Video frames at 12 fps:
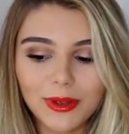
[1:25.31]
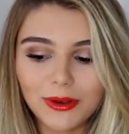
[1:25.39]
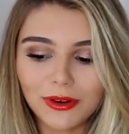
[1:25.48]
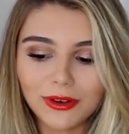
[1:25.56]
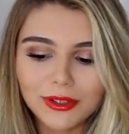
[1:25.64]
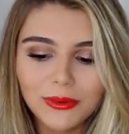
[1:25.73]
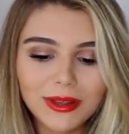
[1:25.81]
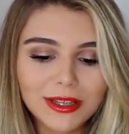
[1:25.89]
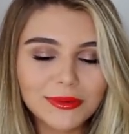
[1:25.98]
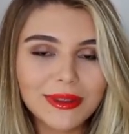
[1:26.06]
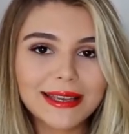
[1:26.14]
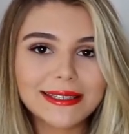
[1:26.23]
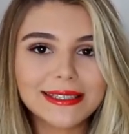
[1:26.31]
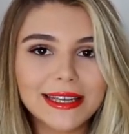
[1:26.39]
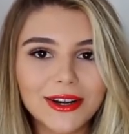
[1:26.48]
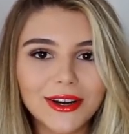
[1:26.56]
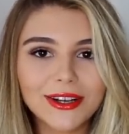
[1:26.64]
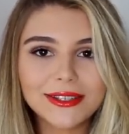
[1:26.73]
But you can also wear this with like
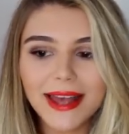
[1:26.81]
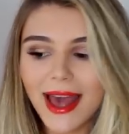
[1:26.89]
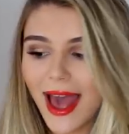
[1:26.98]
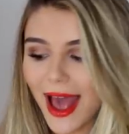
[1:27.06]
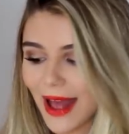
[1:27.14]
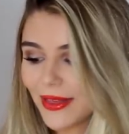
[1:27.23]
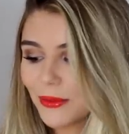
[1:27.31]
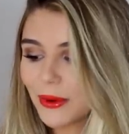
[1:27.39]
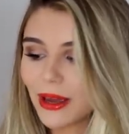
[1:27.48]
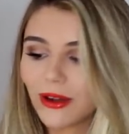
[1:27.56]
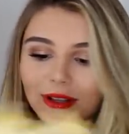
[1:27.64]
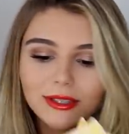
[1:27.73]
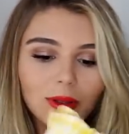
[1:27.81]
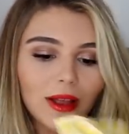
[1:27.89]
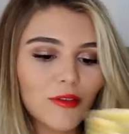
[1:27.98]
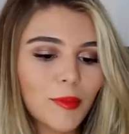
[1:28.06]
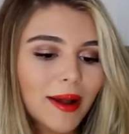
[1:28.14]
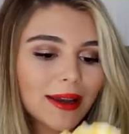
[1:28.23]
sneakers, and then what I also
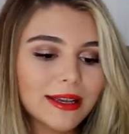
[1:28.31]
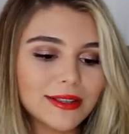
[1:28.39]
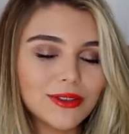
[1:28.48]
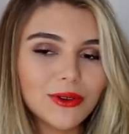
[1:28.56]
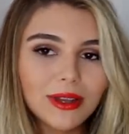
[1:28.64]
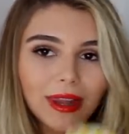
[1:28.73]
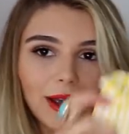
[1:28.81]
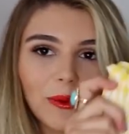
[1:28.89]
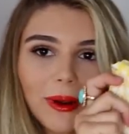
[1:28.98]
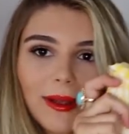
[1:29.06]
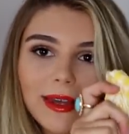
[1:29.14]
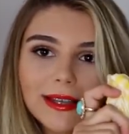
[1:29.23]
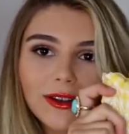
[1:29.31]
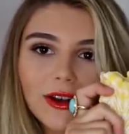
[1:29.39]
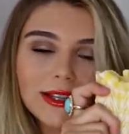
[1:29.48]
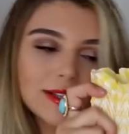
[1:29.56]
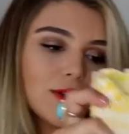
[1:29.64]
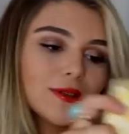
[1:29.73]
love about it is you can like wear this
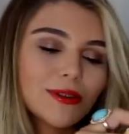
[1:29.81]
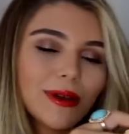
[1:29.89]
on its own.